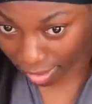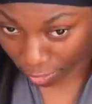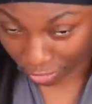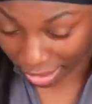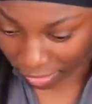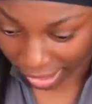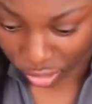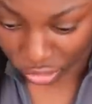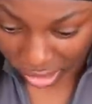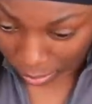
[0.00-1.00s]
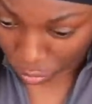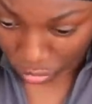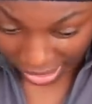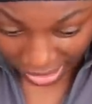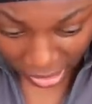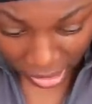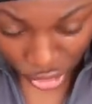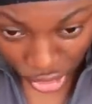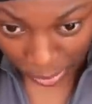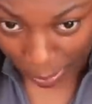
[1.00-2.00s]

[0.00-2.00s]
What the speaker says: favorite hairdresser, Marie. She's my